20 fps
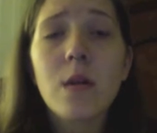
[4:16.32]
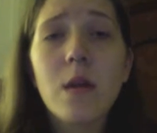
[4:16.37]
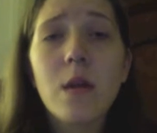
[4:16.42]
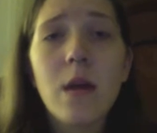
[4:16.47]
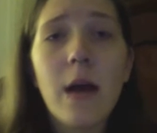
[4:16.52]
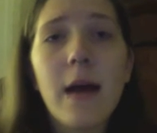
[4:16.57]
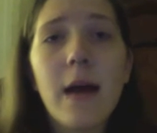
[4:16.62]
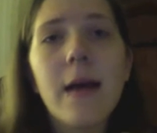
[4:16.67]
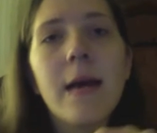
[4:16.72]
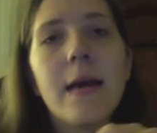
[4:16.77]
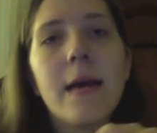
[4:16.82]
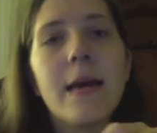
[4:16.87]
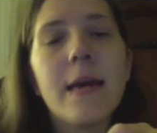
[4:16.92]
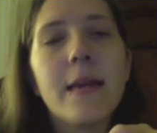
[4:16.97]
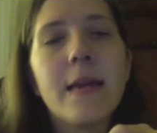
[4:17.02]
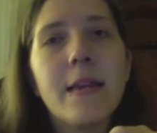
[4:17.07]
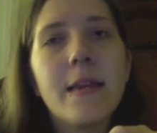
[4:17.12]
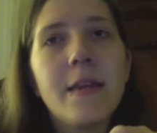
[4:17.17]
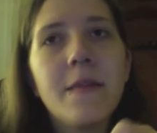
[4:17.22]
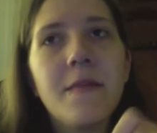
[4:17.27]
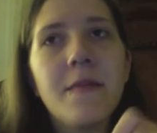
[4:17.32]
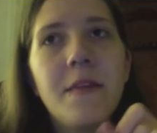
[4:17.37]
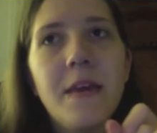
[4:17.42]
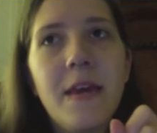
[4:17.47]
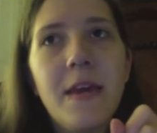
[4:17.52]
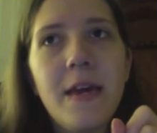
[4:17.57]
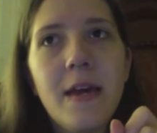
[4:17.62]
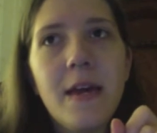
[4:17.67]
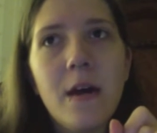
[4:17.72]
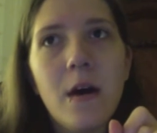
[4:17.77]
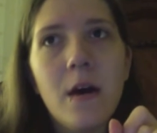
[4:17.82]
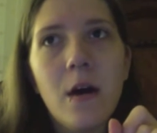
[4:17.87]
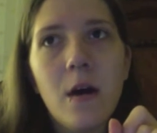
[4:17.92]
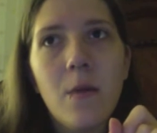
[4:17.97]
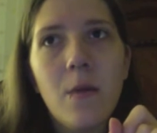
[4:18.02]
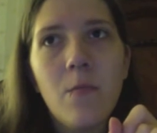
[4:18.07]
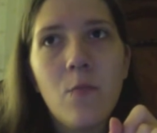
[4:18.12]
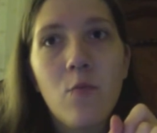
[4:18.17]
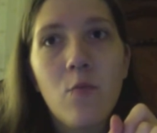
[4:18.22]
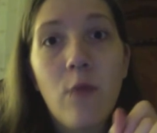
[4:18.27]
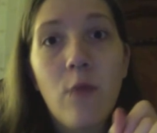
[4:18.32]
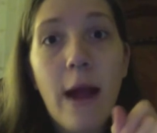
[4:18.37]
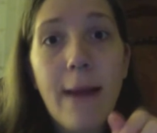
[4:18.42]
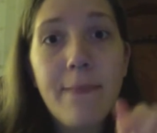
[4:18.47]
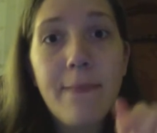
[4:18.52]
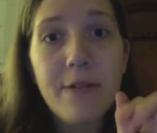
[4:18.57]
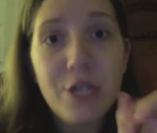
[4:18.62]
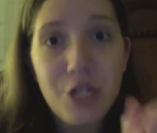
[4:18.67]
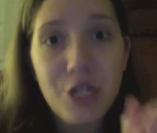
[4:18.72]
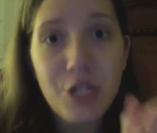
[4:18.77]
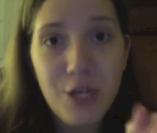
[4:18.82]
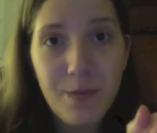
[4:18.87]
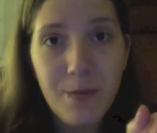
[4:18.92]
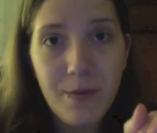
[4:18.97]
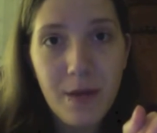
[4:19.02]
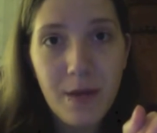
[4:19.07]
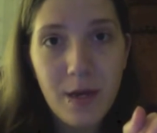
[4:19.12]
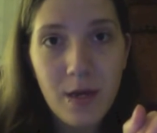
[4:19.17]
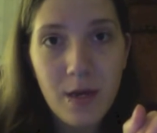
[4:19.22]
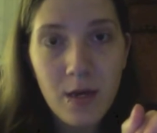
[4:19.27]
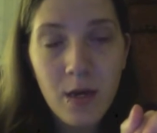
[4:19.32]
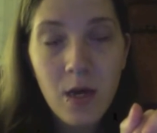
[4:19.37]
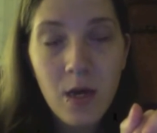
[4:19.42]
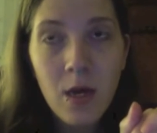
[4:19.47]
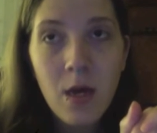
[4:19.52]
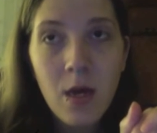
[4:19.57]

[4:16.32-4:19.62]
I did the rapid shipping,